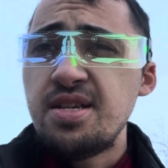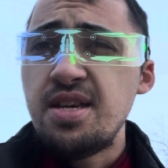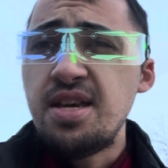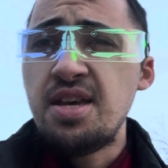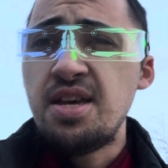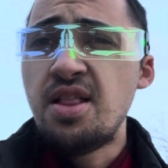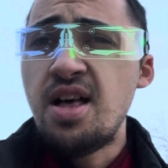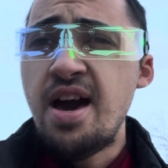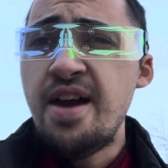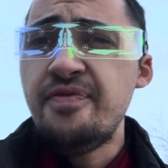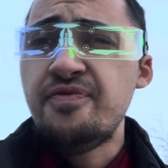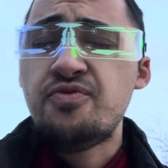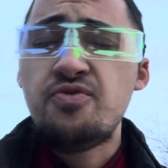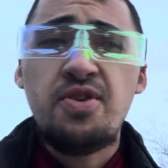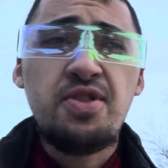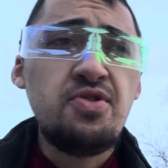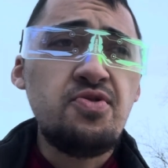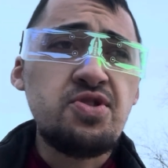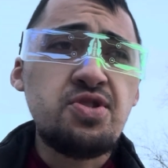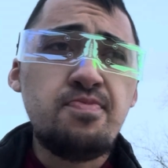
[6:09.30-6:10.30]
in life,
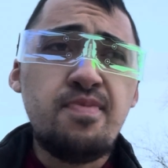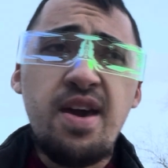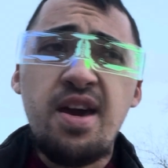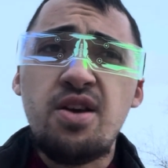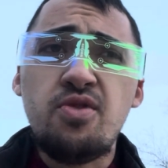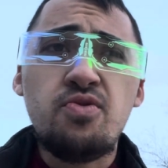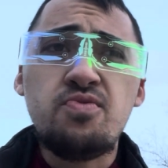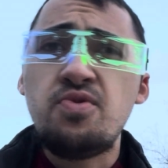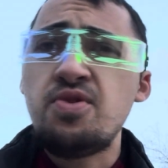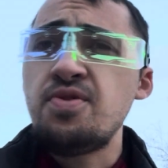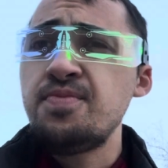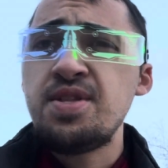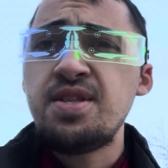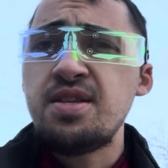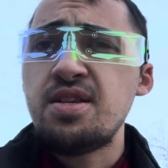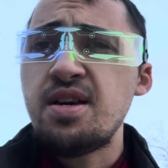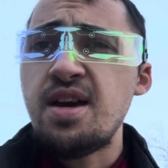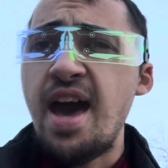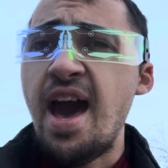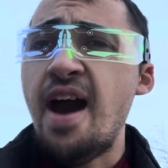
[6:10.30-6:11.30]
whether it's man or
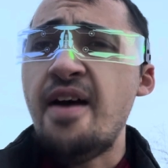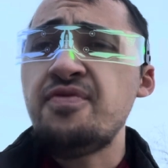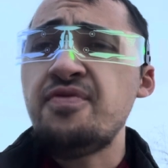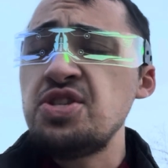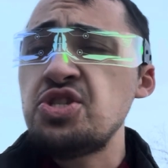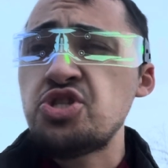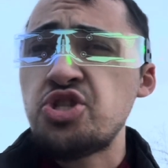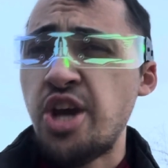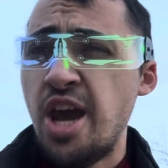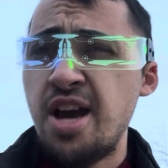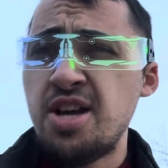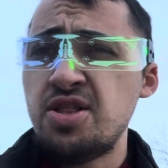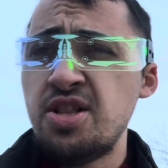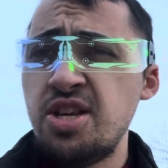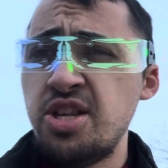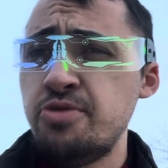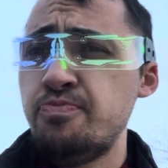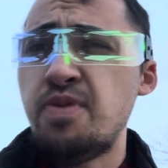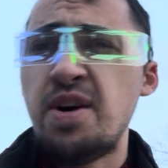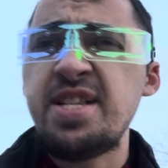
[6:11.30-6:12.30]
woman, have these
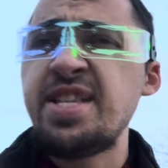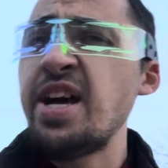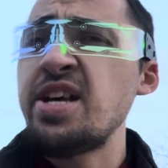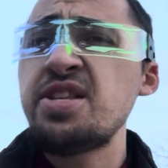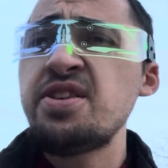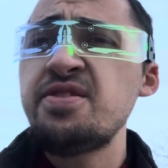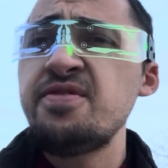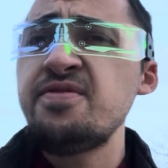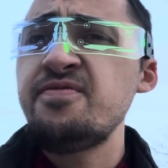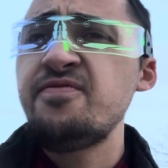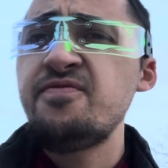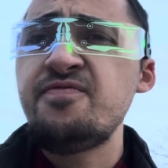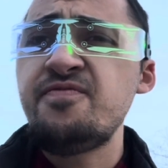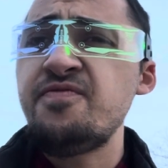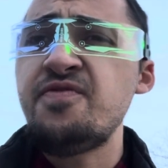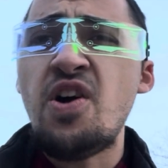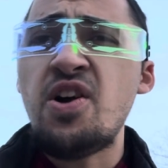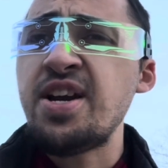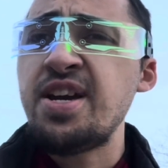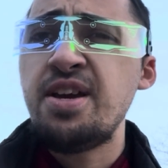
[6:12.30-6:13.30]
checklists, but it doesn't
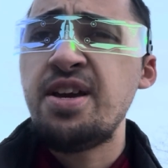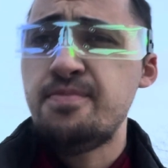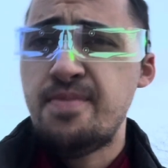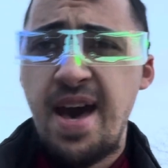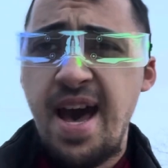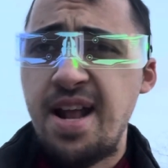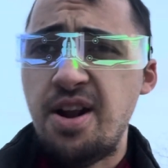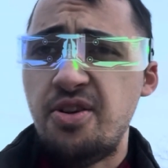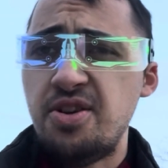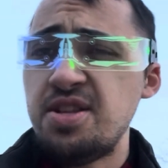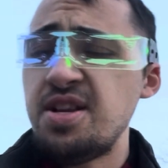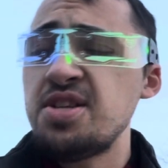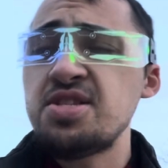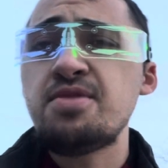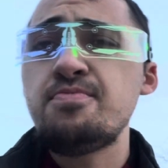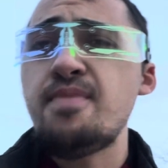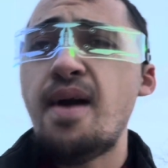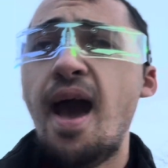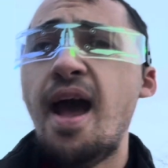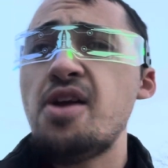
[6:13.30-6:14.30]
fucking matter. It
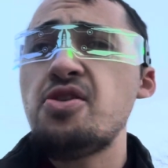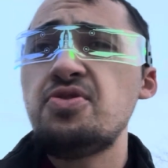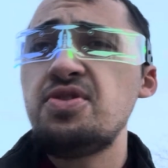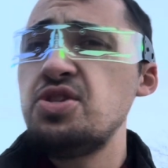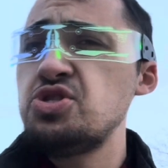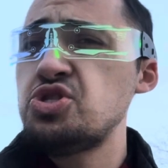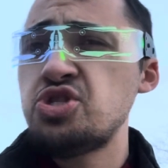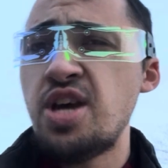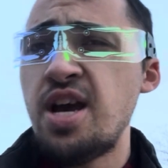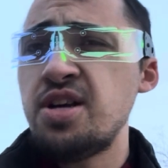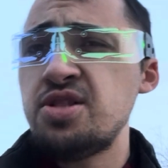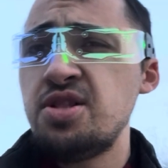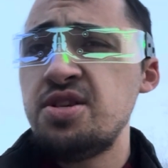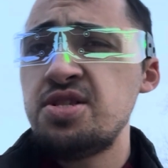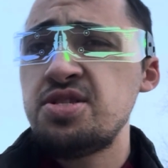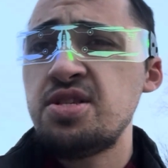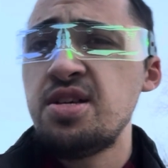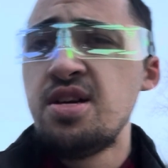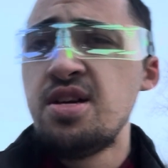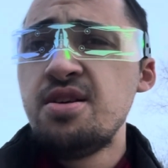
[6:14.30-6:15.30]
doesn't matter these
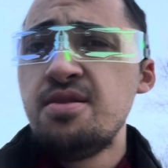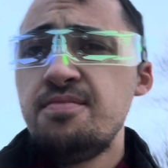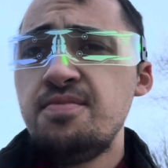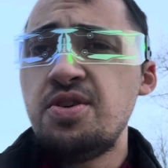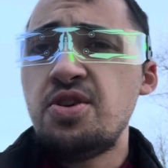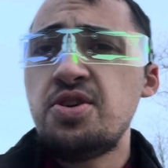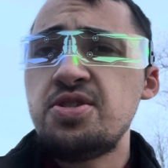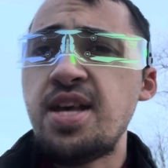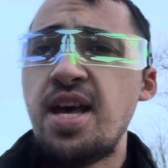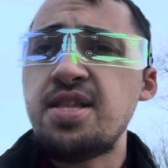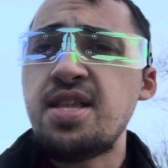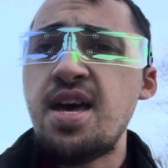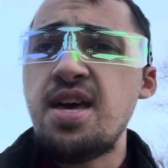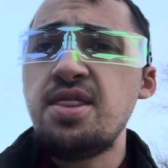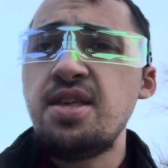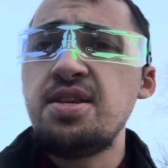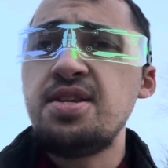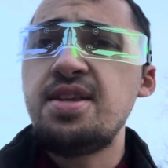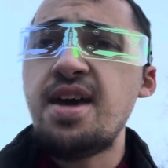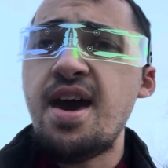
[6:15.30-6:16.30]
checklists because at the
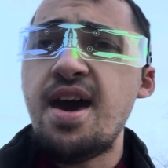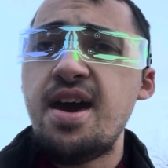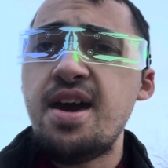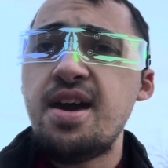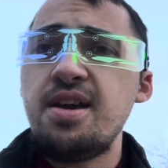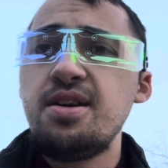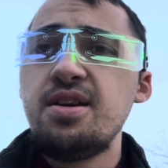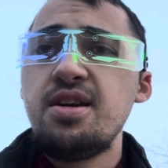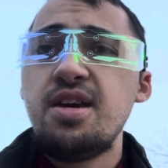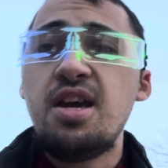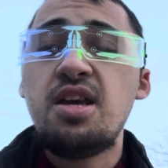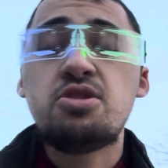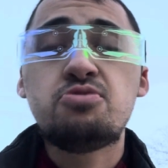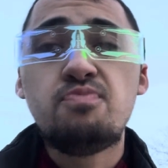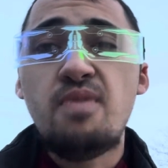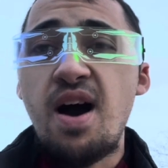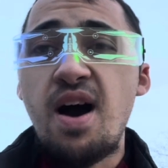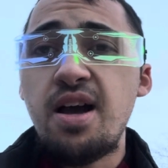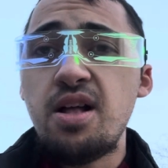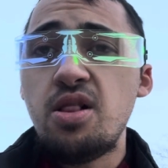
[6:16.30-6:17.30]
end of the day, it's
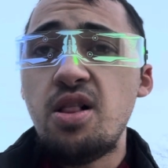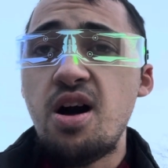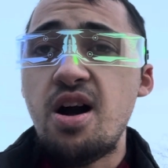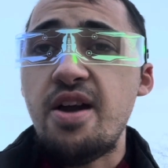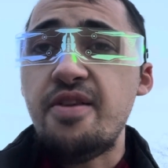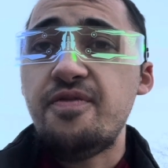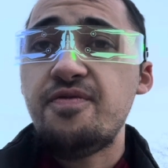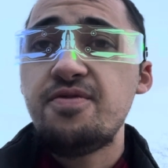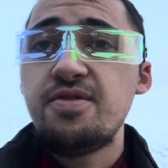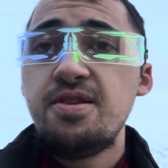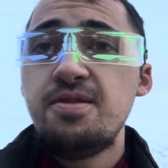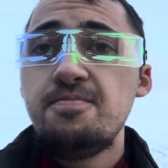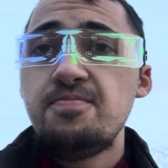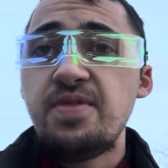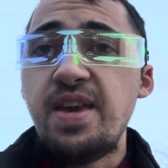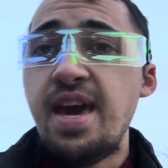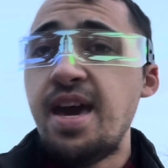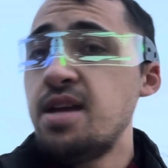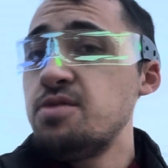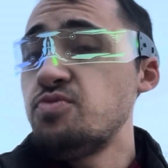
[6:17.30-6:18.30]
my life.
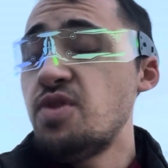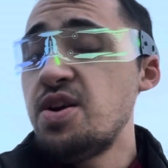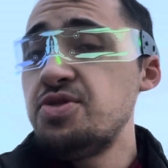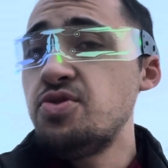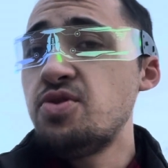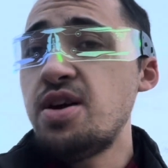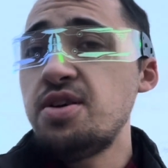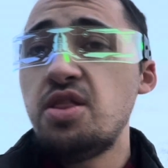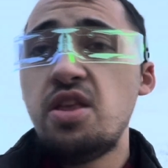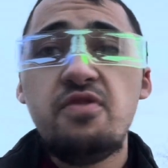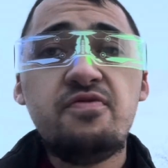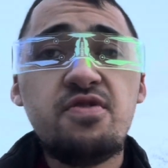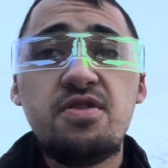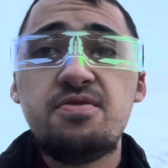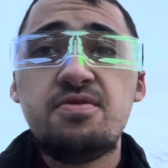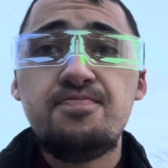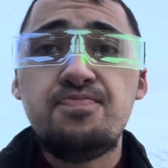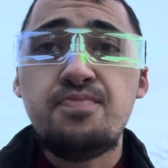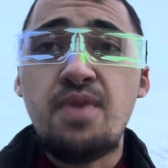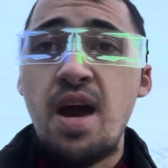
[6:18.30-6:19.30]
And whether I live
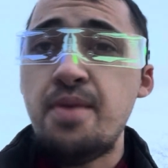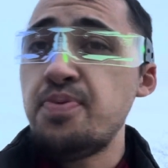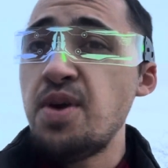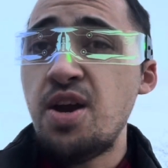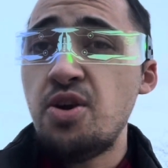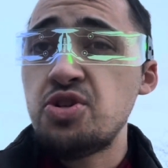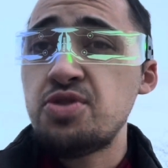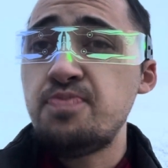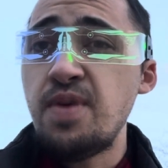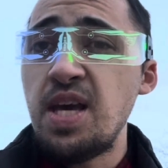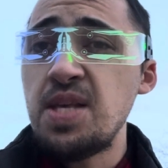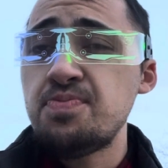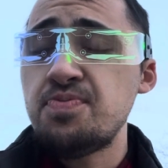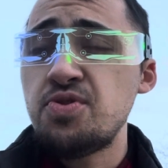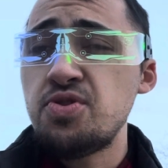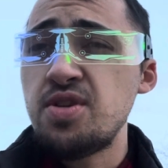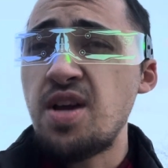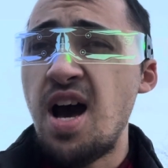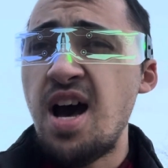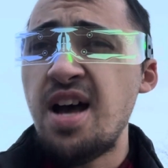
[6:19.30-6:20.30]
in my parents'
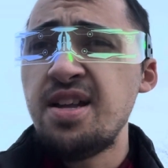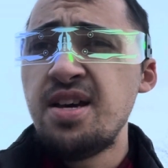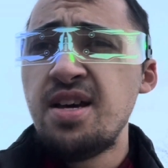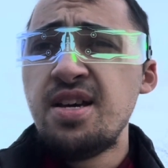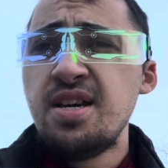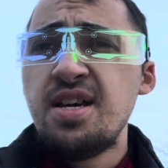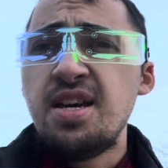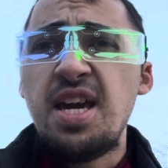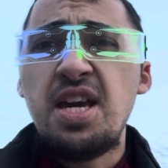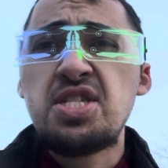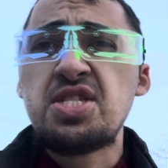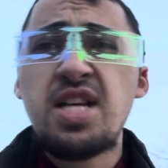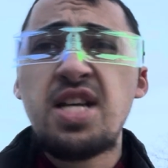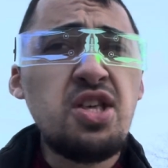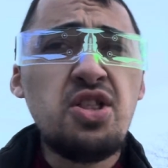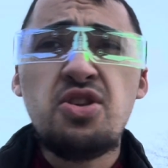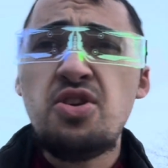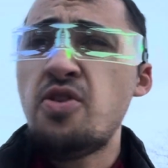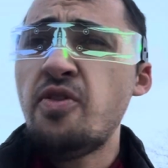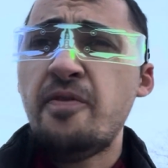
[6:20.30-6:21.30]
basement or not, it's
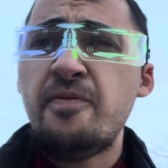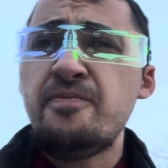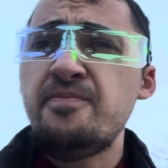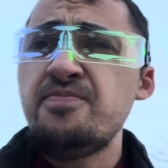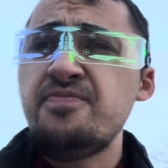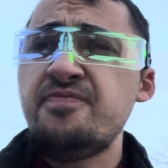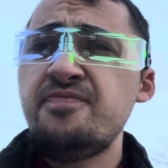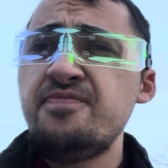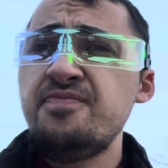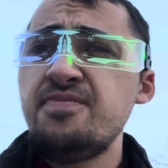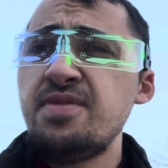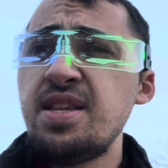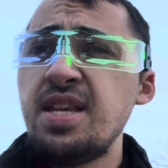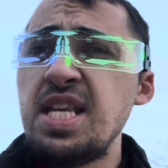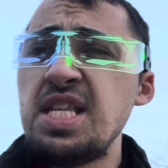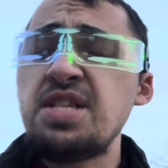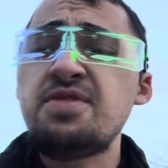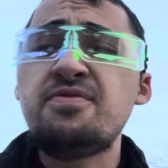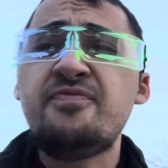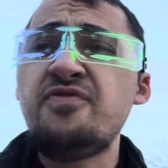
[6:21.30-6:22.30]
none of their,
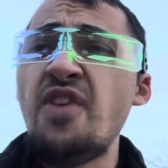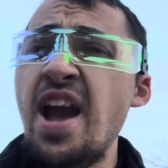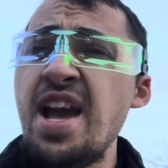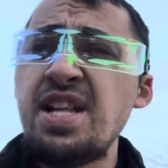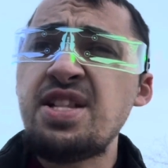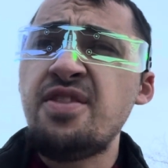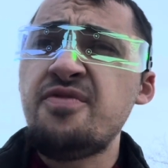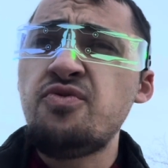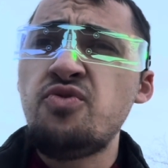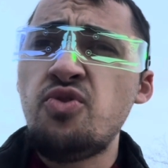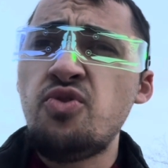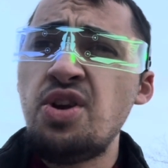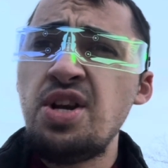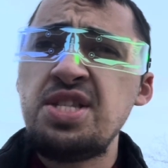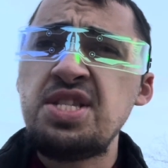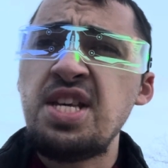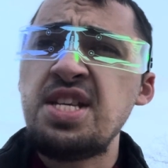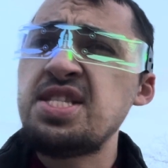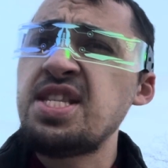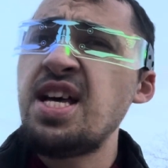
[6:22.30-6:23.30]
is frank of
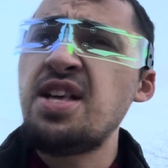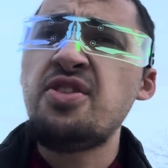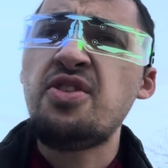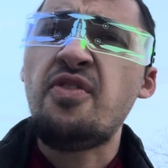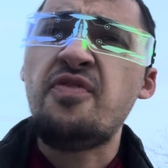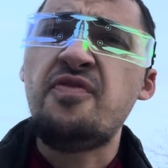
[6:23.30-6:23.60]
words, it's none of their